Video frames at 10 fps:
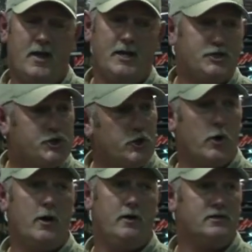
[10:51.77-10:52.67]
It's
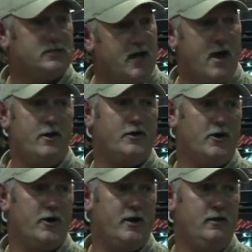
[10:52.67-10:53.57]
short, it's down and
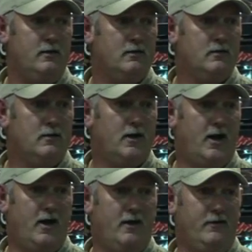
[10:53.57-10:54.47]
dirty.
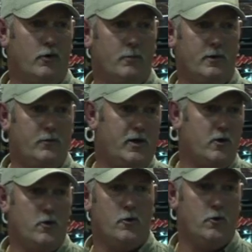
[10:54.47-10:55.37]
Normally we
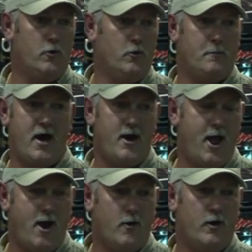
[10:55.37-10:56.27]
go about an
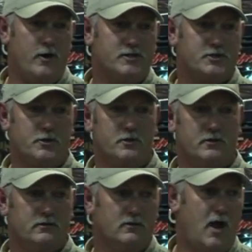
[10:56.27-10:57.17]
hour, and so
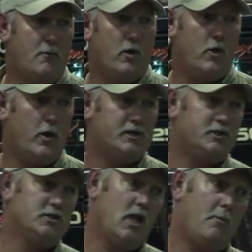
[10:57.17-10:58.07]
a lot more
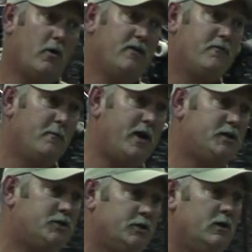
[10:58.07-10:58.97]
questions, a lot more
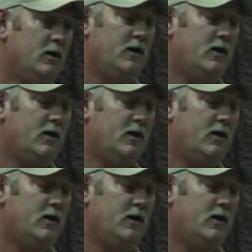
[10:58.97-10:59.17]
information.